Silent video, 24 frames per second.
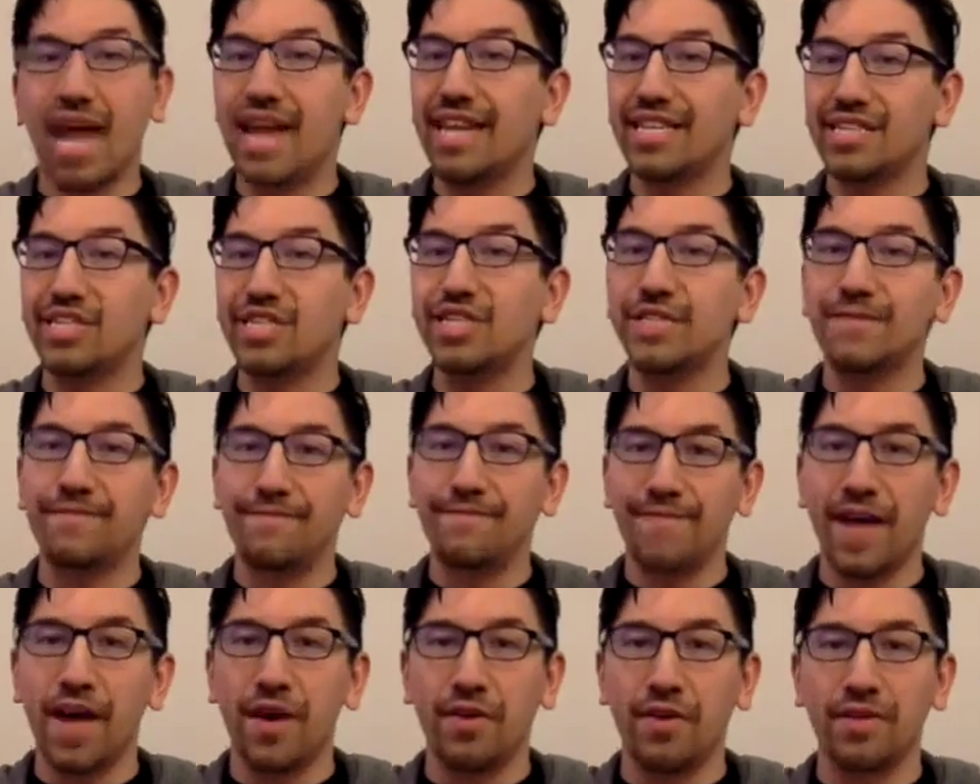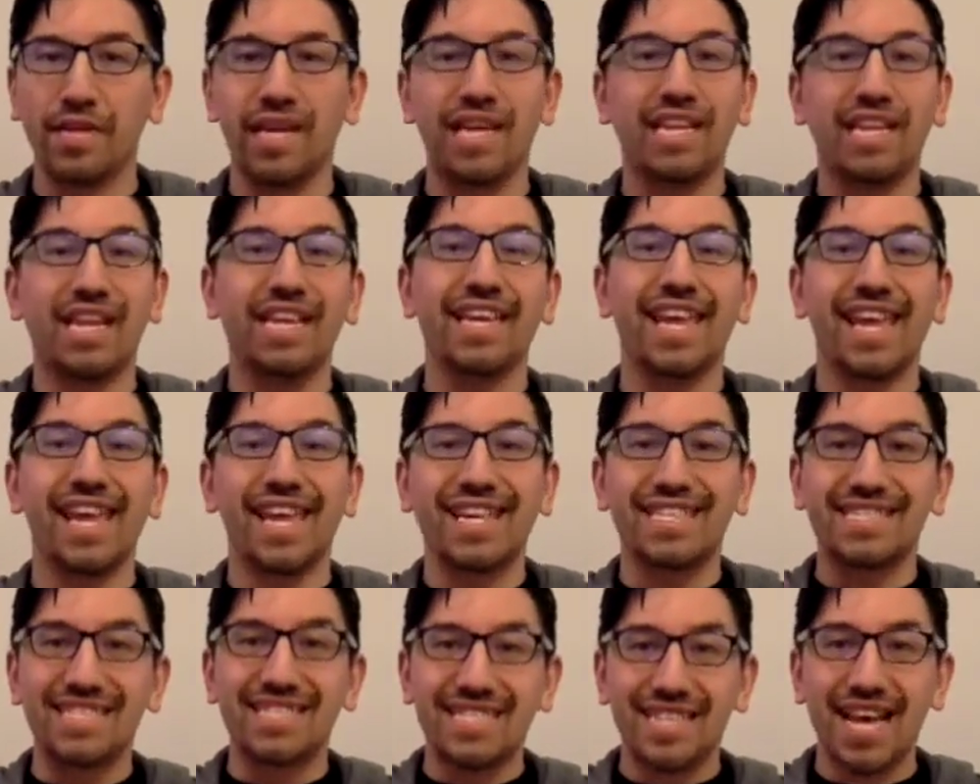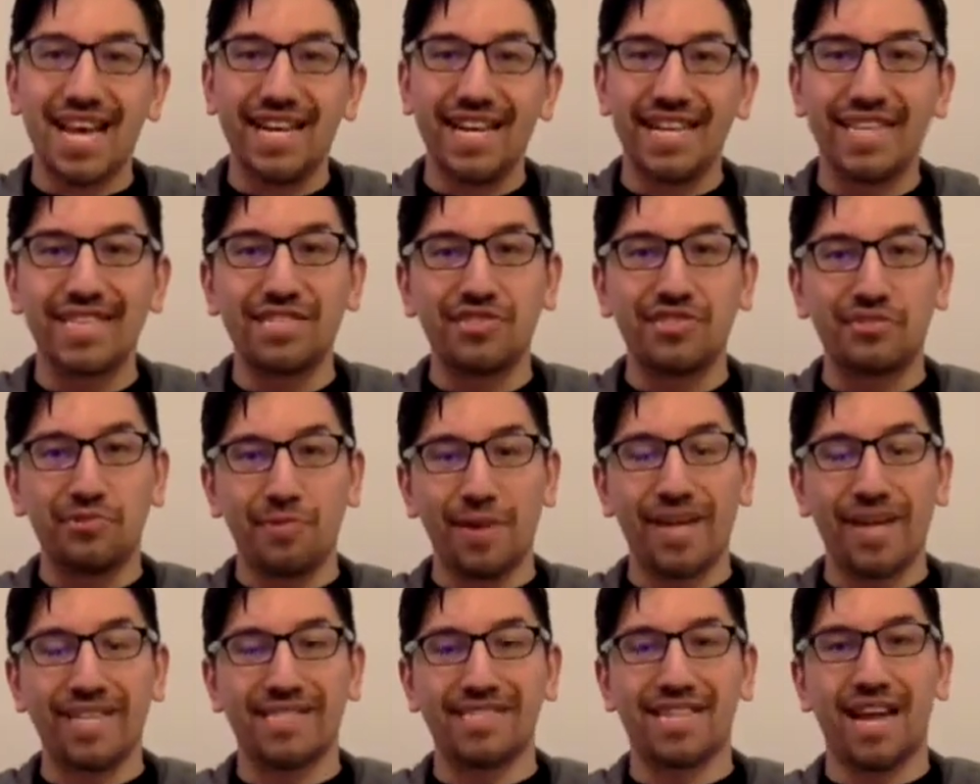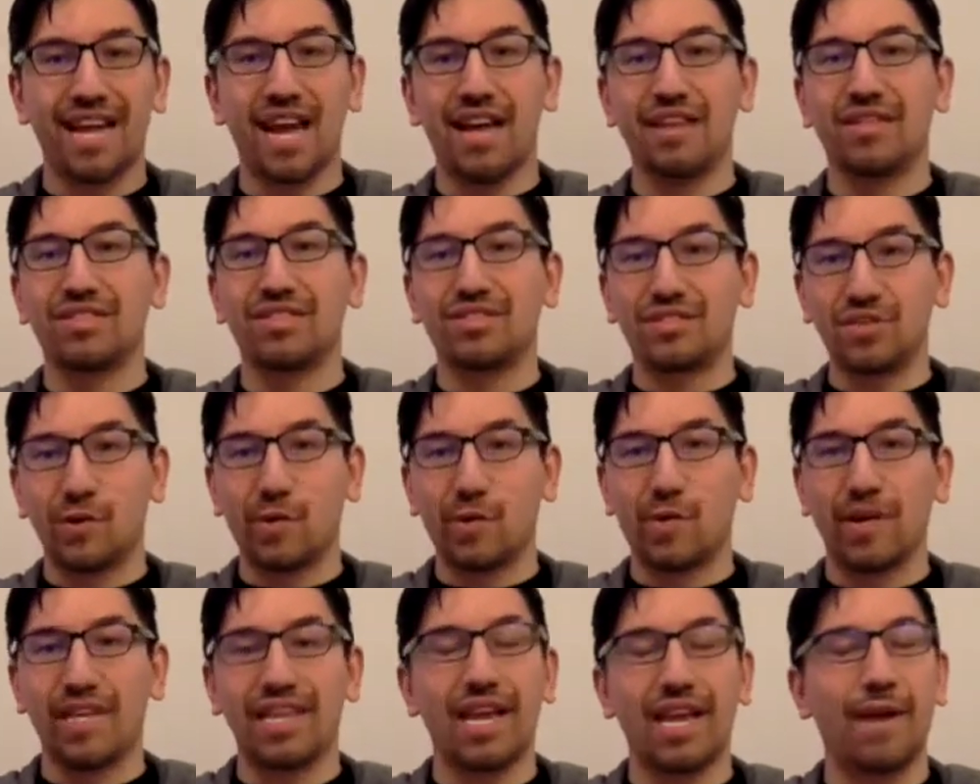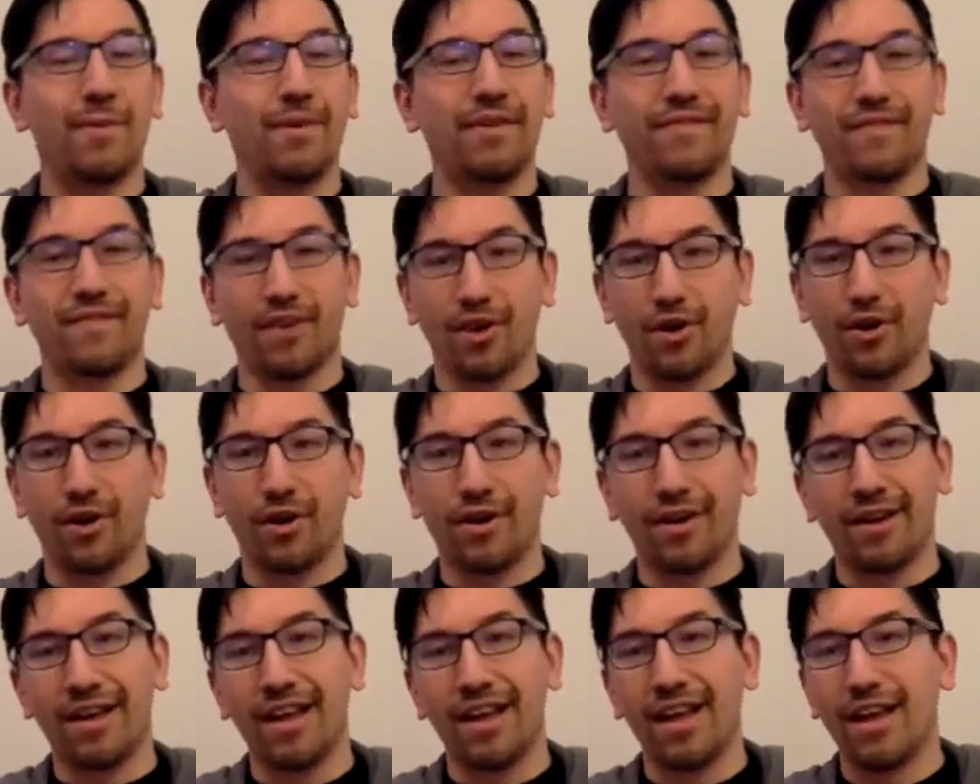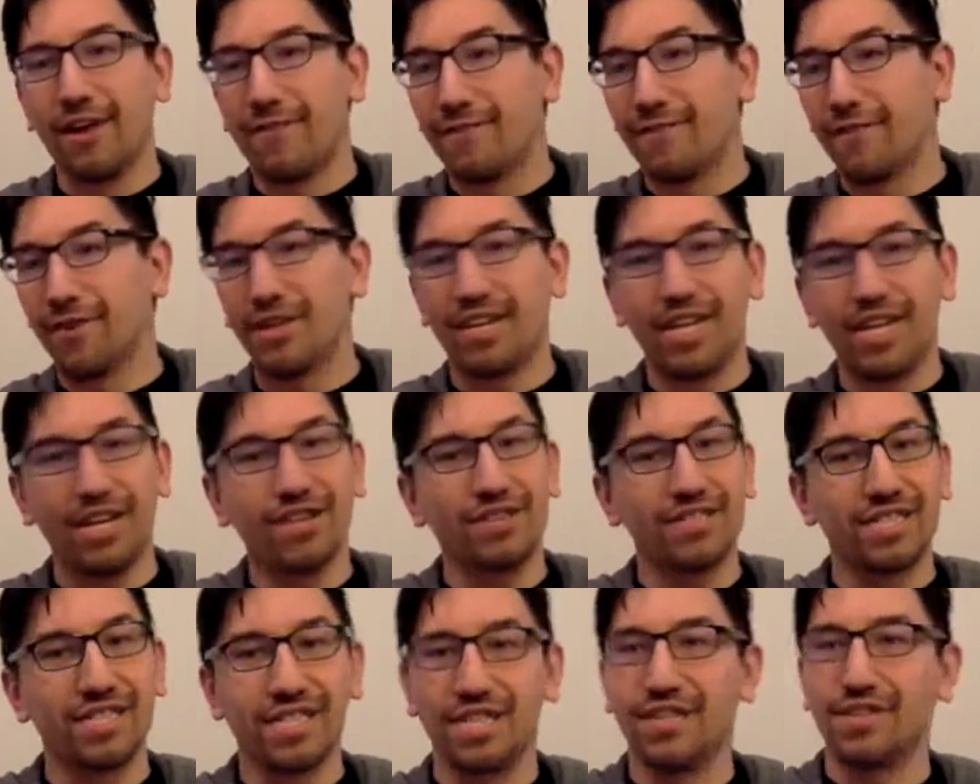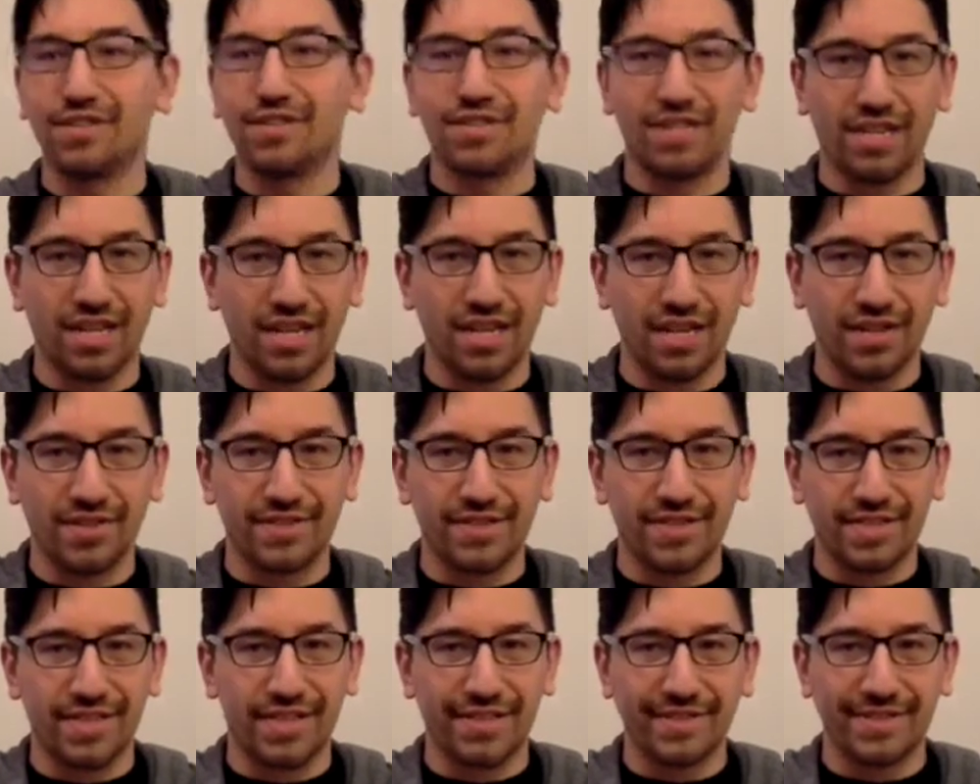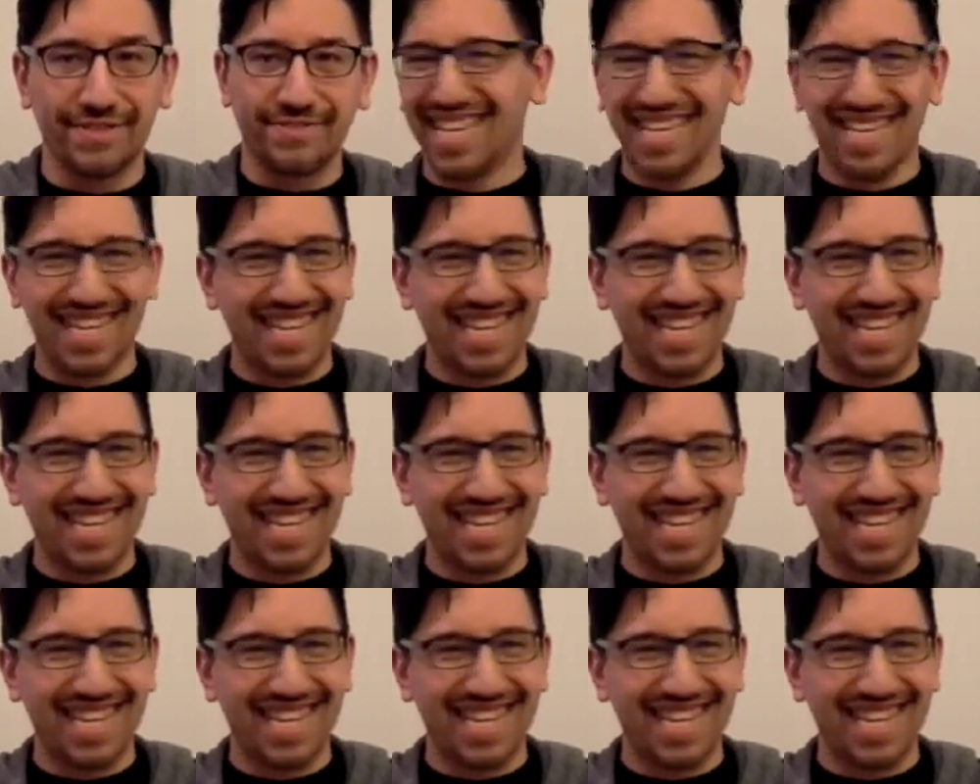And it just felt like an exciting twist on a story that we've heard for years and years and years and years.